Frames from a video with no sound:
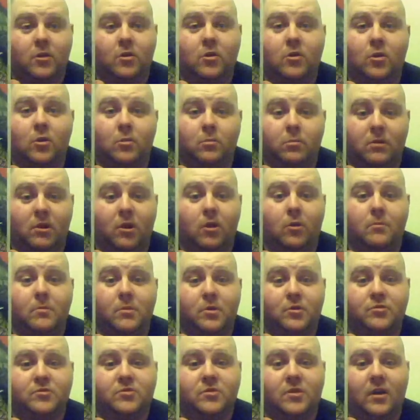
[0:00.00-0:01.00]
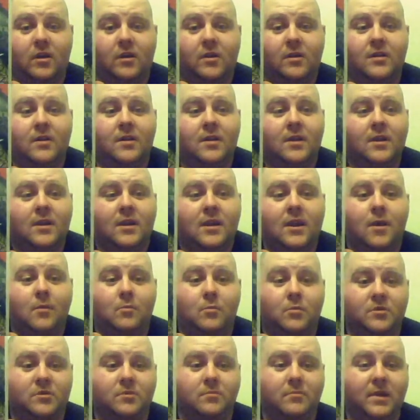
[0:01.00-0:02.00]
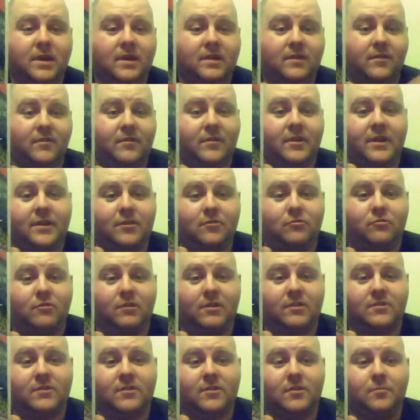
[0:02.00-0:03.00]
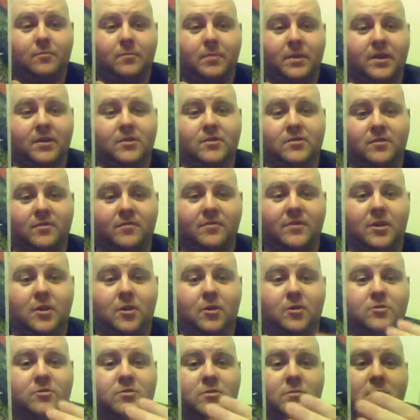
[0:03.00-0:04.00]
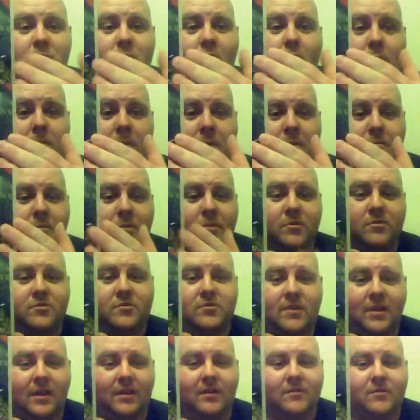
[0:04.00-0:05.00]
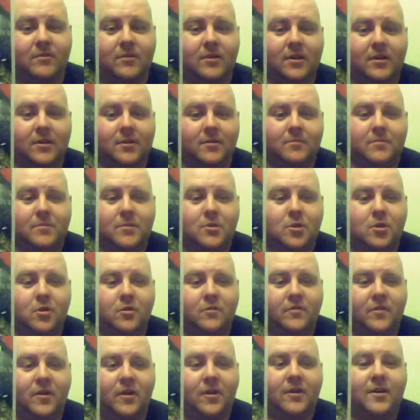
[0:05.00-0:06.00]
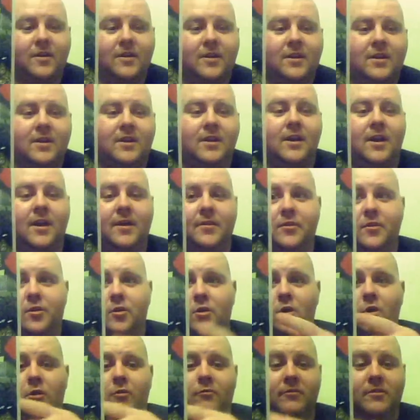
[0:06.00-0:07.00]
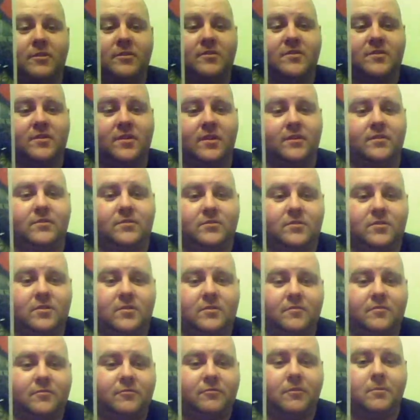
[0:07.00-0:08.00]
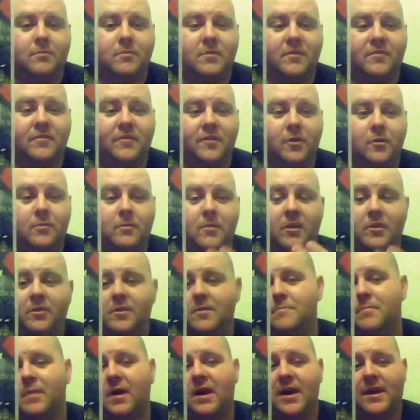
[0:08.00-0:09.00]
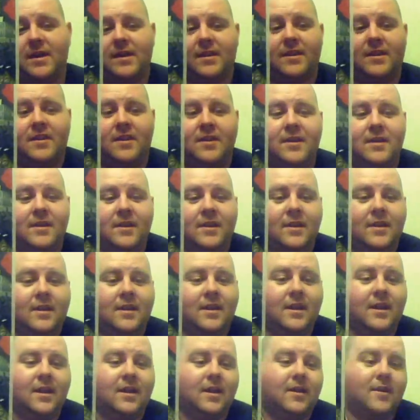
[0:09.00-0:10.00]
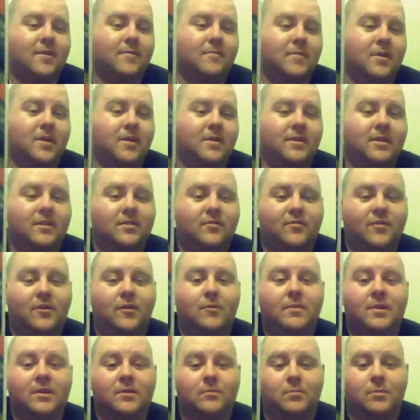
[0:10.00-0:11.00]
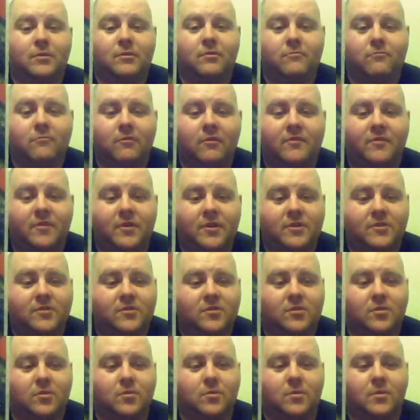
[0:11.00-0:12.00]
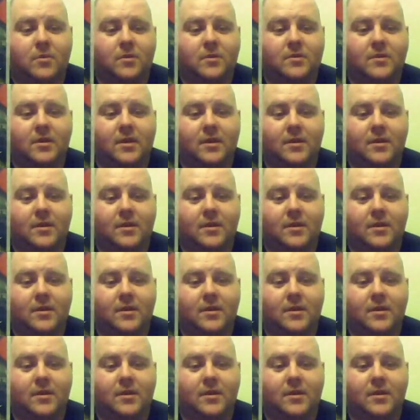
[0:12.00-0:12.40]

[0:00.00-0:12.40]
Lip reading: local Blockbuster, and was immediately interested because of the awesome comic book style cover and the gory stills from the film on the back. And this film has been referred to